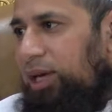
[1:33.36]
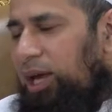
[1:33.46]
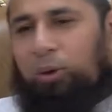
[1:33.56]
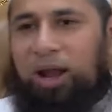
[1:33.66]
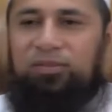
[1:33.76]

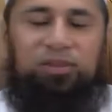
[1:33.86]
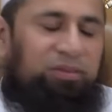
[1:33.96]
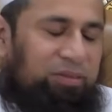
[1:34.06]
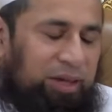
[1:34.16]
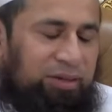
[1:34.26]

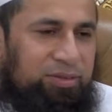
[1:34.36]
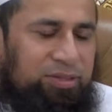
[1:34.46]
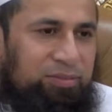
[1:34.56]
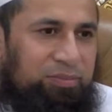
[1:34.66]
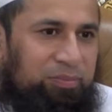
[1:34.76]
irrelevant
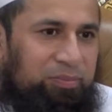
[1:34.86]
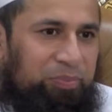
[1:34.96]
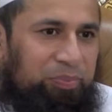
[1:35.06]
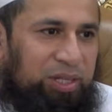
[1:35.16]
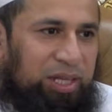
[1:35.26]
things.
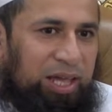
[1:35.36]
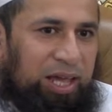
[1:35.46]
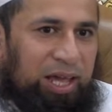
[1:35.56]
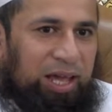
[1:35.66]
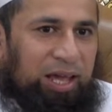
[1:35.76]

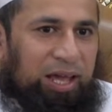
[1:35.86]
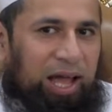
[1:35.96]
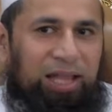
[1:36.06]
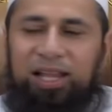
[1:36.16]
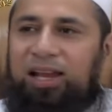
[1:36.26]

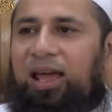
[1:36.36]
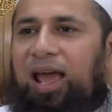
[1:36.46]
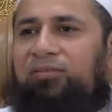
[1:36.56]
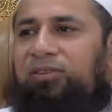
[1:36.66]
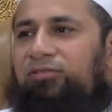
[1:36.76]
And then,
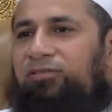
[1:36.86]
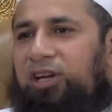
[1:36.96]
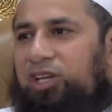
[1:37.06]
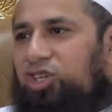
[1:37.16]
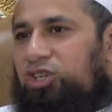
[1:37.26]
having
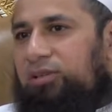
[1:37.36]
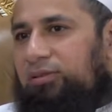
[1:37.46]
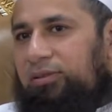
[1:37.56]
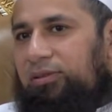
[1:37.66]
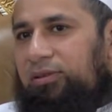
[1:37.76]
finished
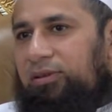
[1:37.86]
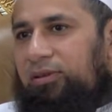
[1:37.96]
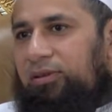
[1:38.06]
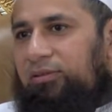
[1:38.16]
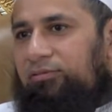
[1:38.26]

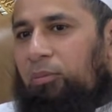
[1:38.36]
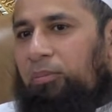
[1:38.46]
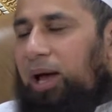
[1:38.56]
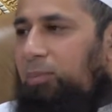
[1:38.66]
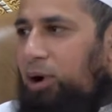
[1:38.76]
from
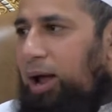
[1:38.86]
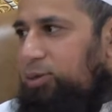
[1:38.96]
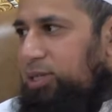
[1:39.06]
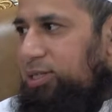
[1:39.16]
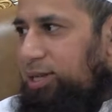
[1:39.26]
my
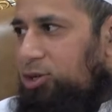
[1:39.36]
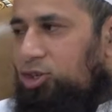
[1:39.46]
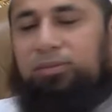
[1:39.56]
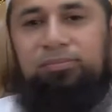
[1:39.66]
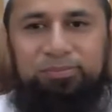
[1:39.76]
browsing
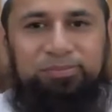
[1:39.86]
session,